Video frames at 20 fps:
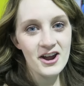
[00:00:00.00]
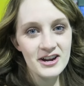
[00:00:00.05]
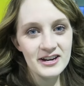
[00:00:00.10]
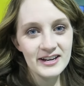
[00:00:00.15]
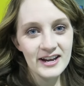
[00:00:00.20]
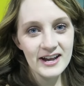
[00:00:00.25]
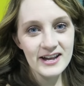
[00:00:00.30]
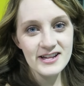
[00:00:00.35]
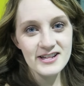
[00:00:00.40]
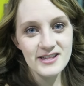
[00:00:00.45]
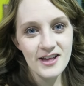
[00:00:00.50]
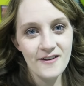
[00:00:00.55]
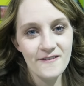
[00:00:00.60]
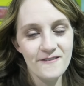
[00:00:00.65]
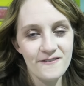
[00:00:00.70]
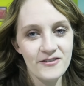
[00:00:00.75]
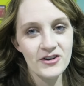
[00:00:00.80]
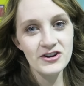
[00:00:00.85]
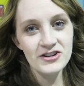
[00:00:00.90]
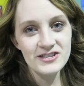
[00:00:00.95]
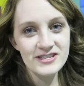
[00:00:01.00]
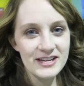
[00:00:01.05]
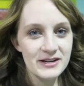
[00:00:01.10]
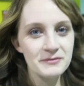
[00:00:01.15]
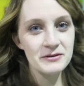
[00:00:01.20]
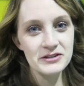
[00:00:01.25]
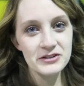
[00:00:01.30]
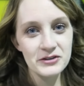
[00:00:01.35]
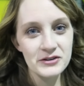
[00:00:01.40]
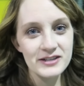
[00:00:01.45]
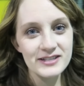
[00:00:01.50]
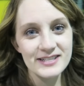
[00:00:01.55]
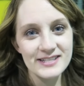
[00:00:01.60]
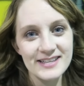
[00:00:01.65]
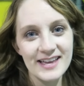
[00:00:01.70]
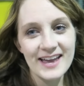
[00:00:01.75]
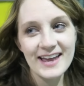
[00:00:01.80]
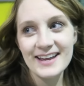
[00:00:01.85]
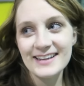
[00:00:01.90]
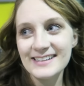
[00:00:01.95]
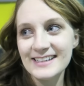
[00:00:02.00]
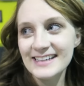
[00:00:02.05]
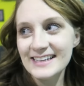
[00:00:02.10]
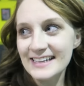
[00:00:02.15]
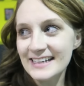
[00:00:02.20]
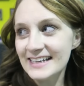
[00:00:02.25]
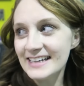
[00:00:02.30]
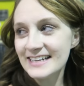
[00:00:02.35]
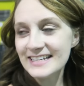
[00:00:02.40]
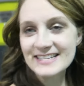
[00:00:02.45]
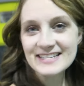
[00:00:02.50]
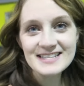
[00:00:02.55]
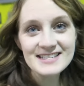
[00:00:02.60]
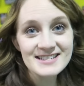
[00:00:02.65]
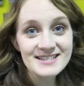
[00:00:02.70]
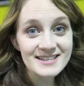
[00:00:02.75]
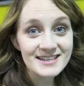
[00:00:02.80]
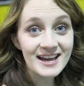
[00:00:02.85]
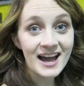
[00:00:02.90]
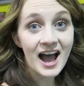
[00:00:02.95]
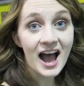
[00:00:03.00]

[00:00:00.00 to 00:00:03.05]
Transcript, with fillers: All right, guys. First thing we're doing today is